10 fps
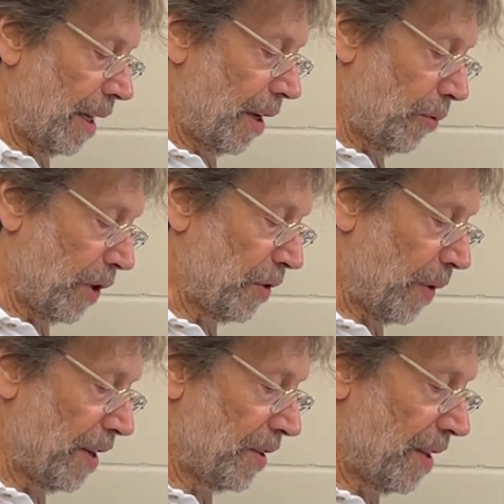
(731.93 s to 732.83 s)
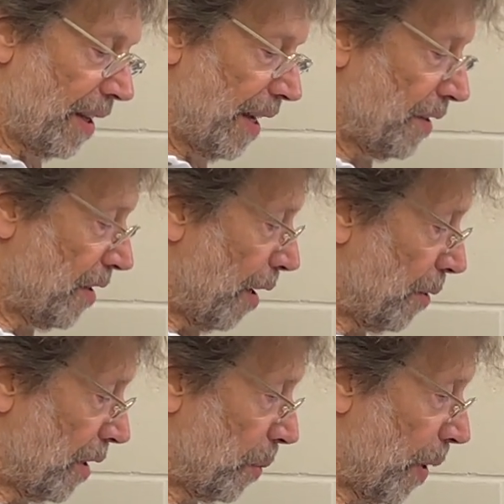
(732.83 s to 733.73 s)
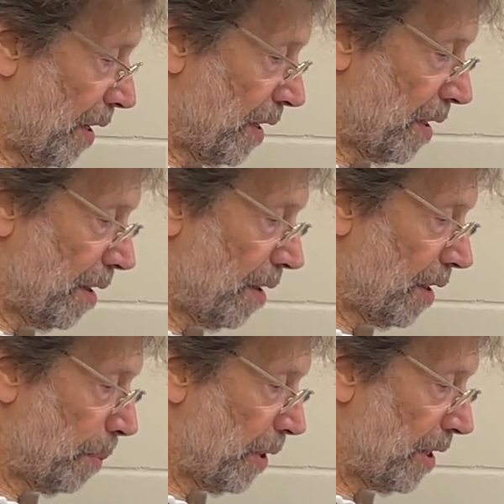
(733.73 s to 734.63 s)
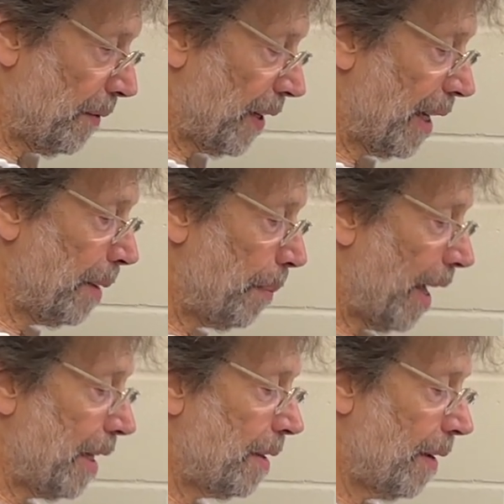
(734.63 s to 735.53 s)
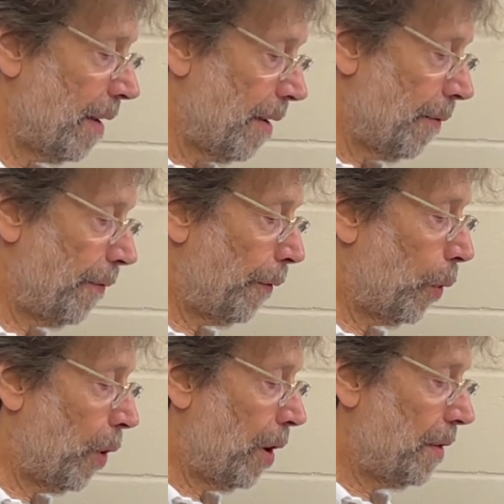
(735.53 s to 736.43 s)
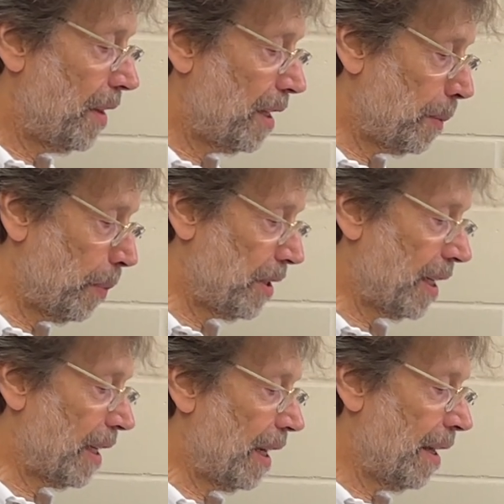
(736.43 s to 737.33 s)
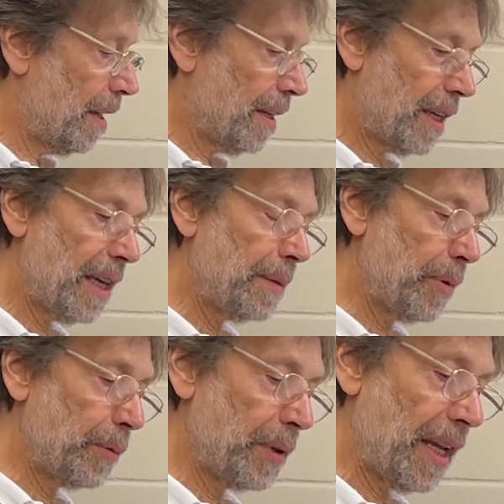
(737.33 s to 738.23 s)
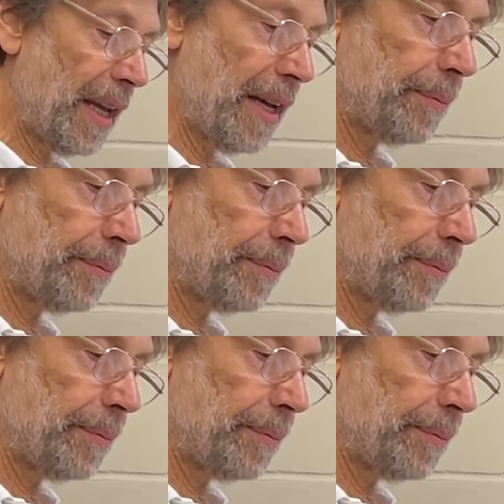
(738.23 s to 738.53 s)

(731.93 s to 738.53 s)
wrist rest like so. This one is specifically made for this particular keyboard here.